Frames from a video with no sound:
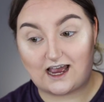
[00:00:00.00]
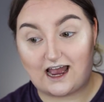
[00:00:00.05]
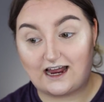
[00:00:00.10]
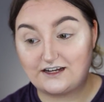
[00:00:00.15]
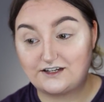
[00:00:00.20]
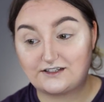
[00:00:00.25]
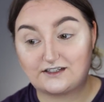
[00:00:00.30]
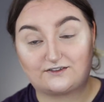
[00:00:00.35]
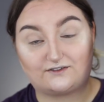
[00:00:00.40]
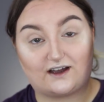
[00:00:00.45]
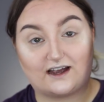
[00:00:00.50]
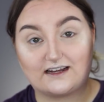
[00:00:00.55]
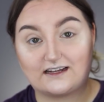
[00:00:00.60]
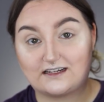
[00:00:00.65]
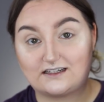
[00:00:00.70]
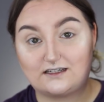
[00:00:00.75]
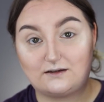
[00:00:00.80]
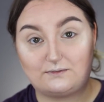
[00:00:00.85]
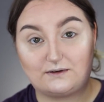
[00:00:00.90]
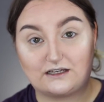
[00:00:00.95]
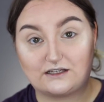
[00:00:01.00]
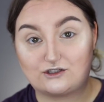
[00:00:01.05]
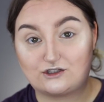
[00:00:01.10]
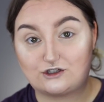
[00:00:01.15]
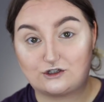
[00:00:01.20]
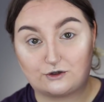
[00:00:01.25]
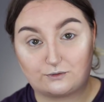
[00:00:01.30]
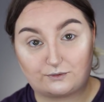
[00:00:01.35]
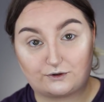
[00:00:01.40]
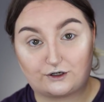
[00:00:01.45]
I just find it to be
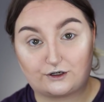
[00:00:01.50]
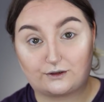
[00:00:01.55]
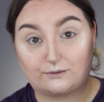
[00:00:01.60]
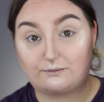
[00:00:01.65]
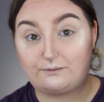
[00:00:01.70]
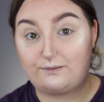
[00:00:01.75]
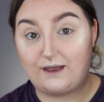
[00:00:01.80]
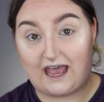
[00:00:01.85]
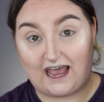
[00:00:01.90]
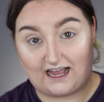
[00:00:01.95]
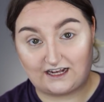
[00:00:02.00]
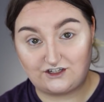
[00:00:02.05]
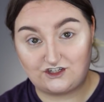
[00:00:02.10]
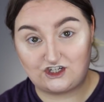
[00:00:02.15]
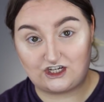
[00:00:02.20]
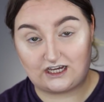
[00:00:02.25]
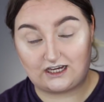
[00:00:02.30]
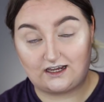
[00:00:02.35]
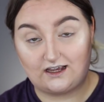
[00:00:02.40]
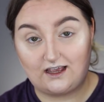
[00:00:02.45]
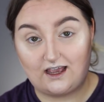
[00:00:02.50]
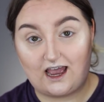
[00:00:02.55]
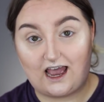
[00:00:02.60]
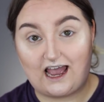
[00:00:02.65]
super patchy.